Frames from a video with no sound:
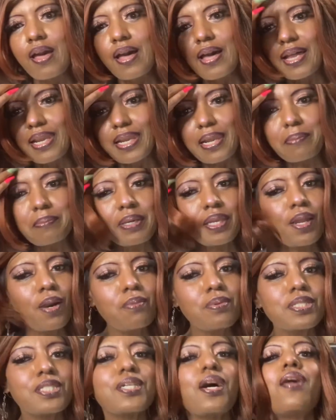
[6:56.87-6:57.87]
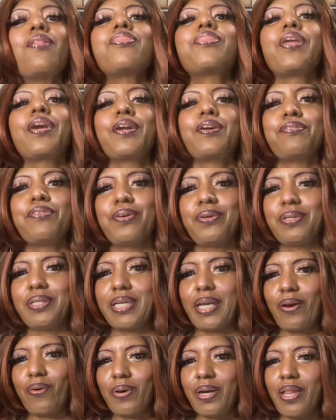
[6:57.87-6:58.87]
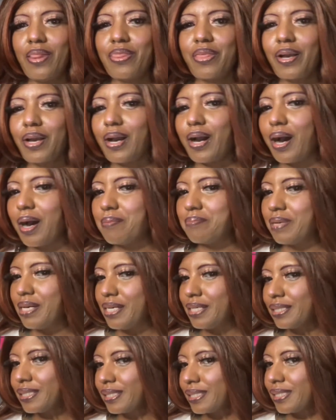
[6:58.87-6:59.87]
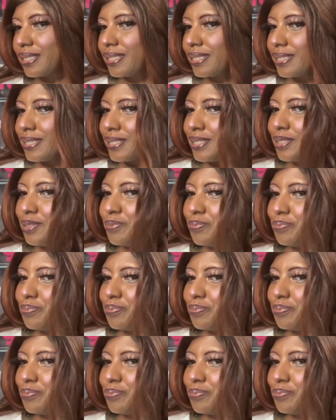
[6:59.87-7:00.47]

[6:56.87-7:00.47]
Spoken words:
Let me know what y'all think of her down in the comments.